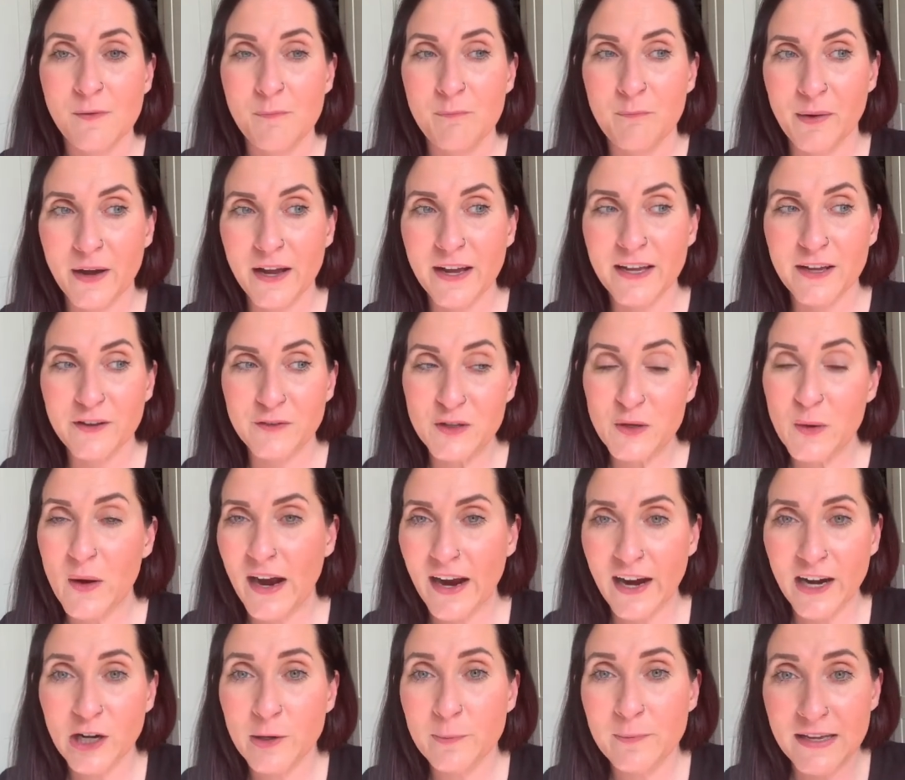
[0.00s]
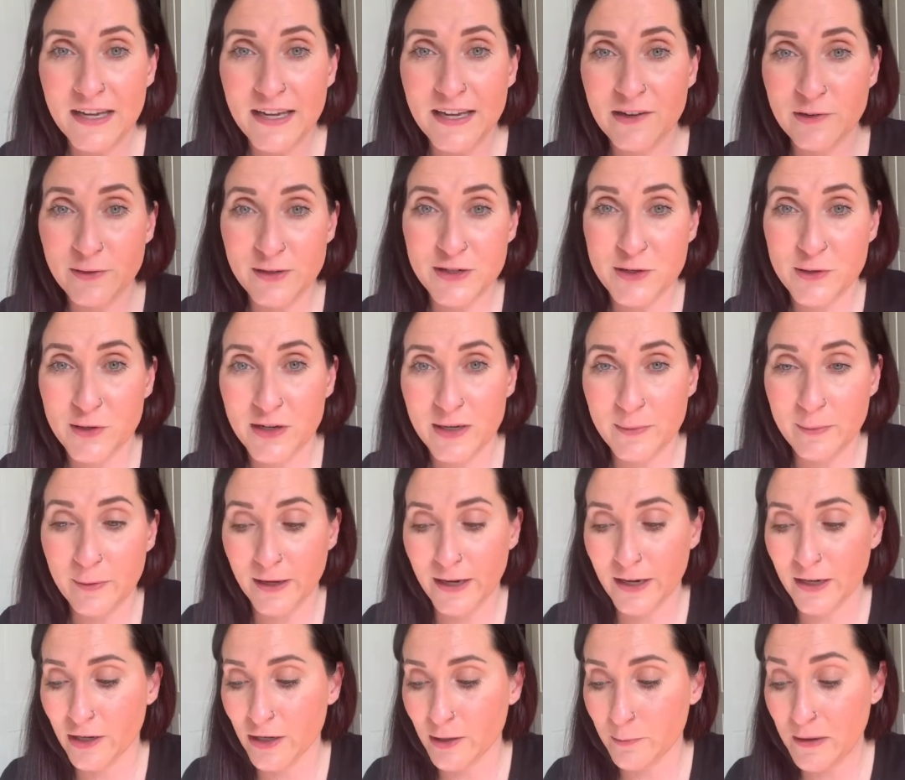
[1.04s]
But if you hire me, a retreat
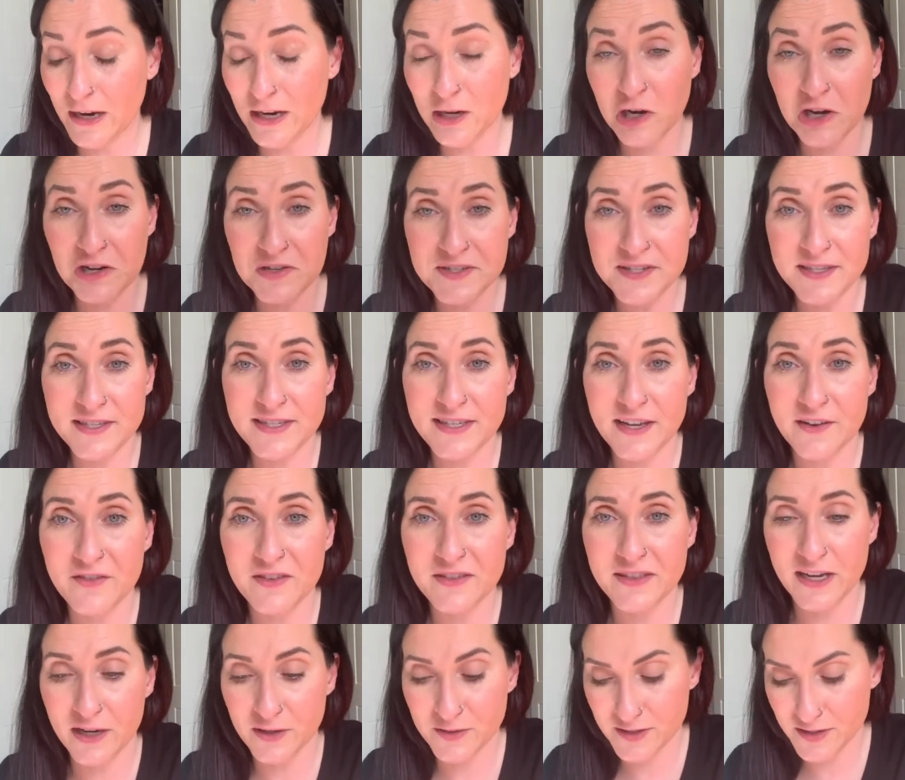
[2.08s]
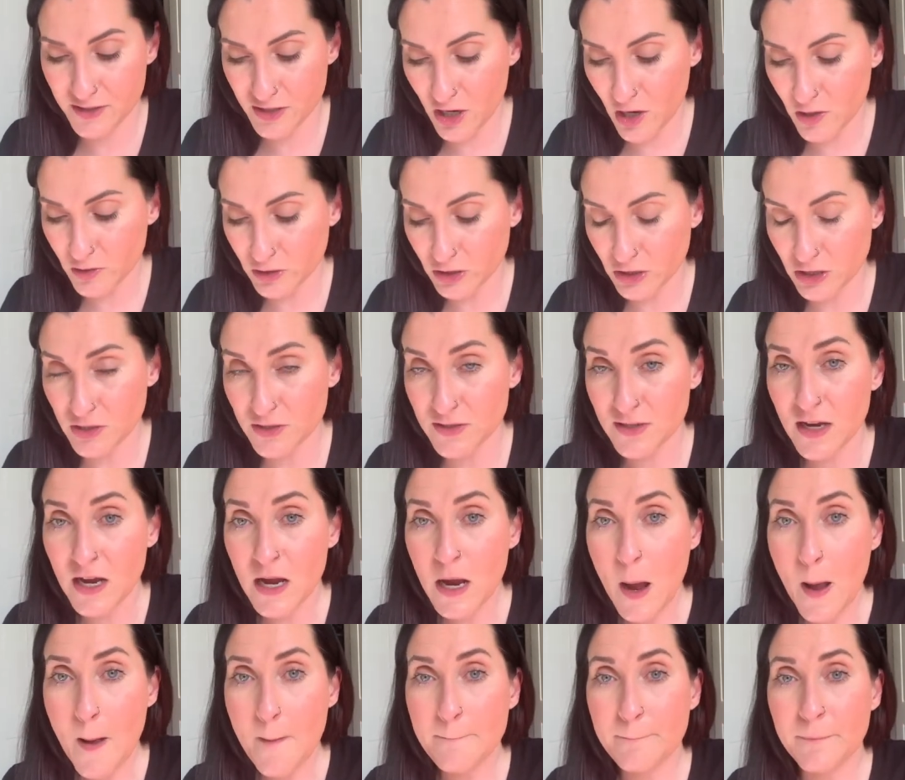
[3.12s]
planner, my cost is $7,000.
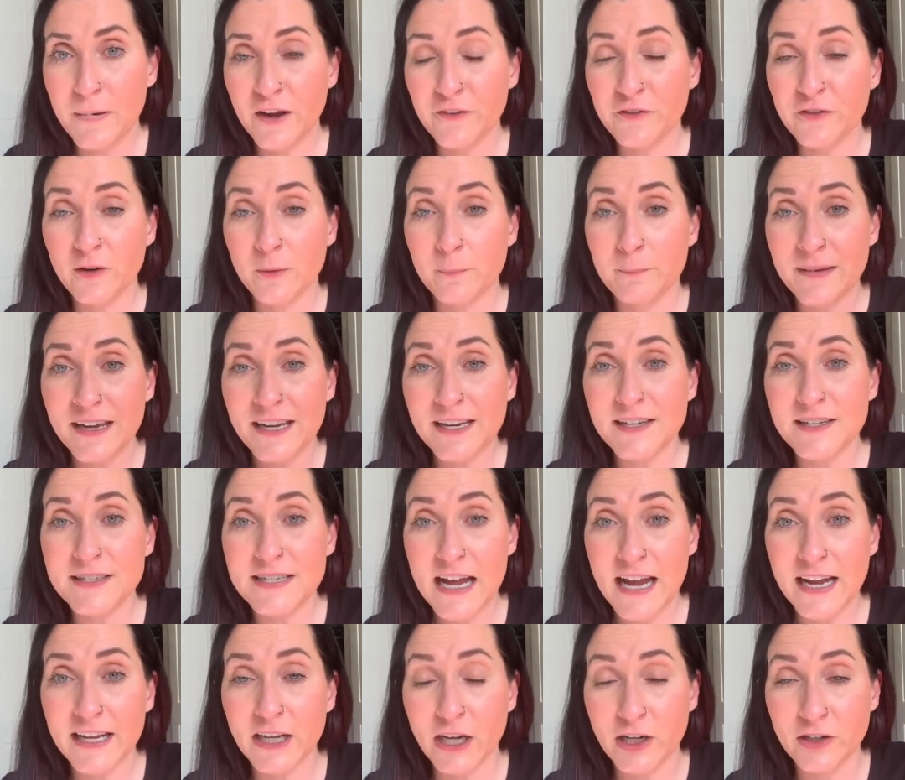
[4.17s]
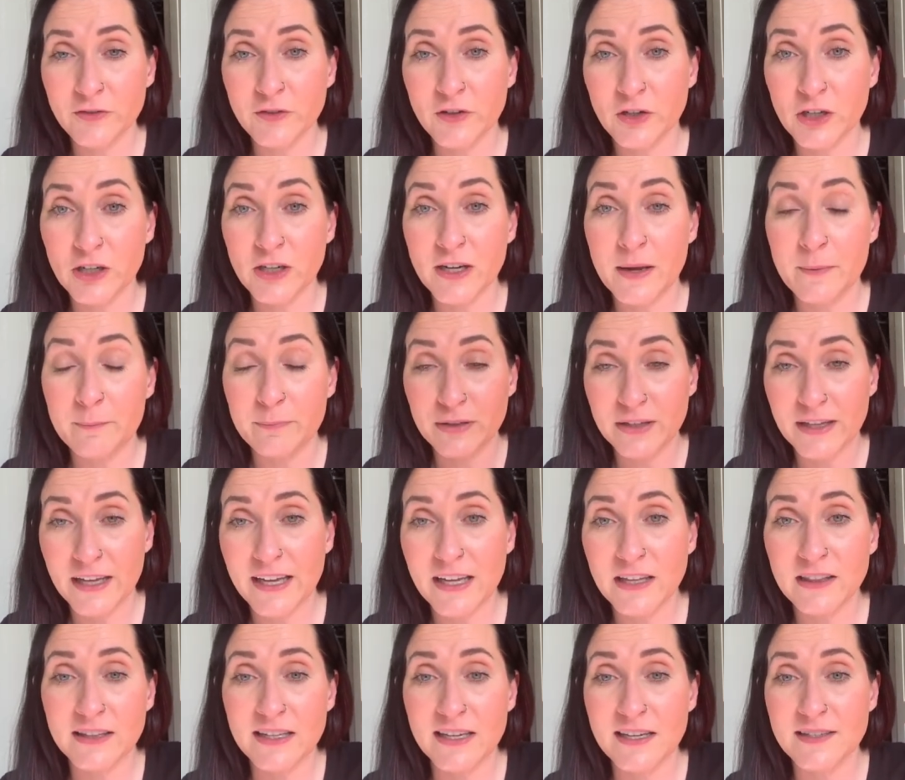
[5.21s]
But for me to take over and
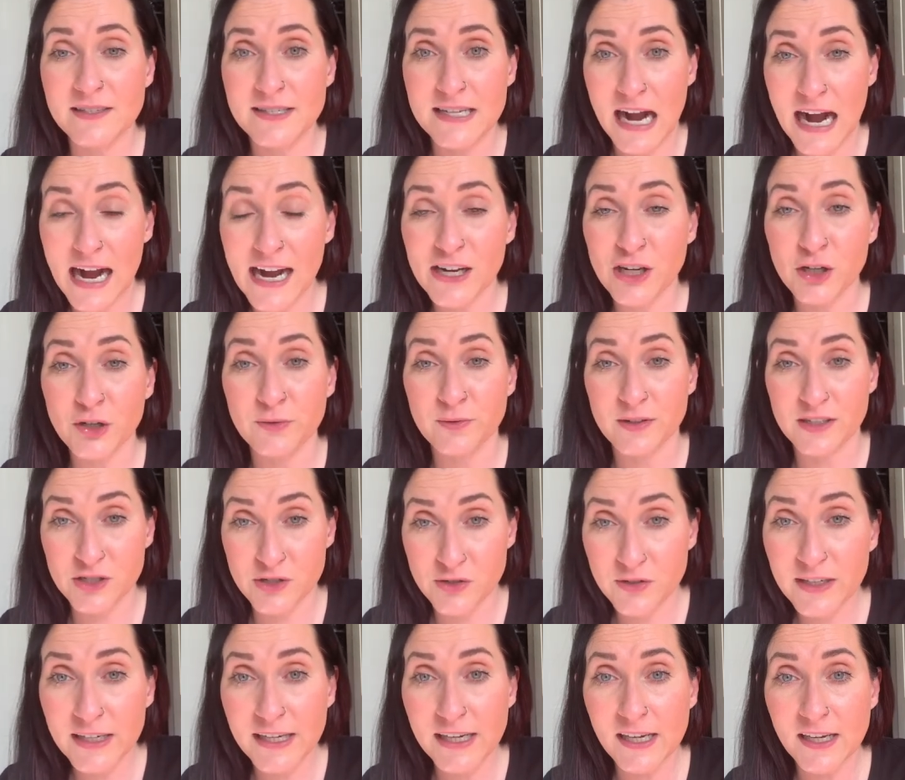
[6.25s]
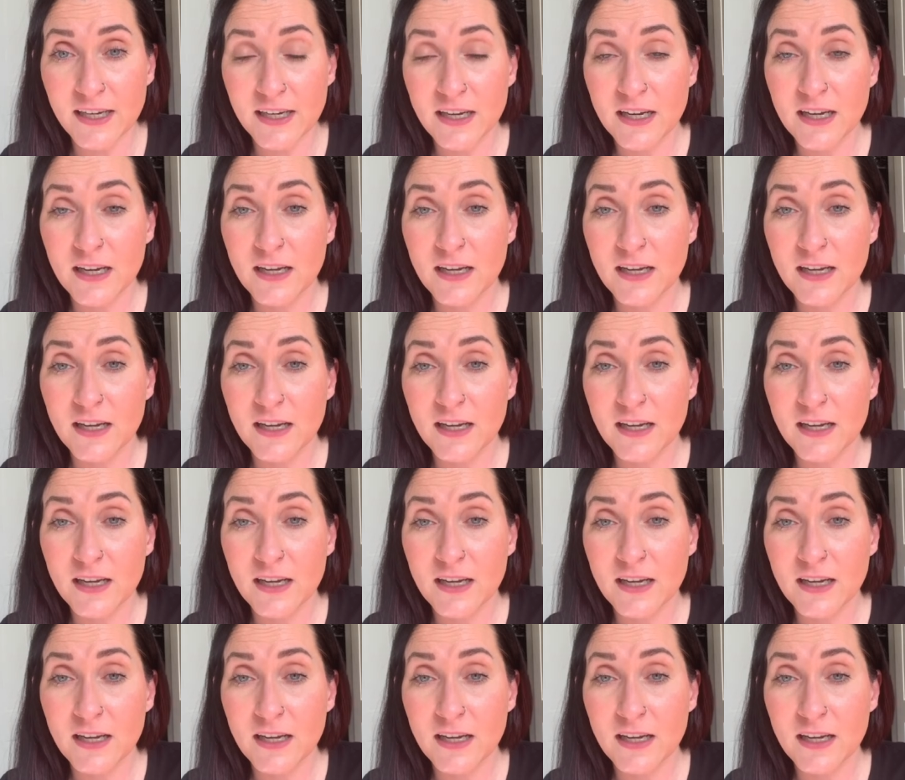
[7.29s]
plan the entire retreat,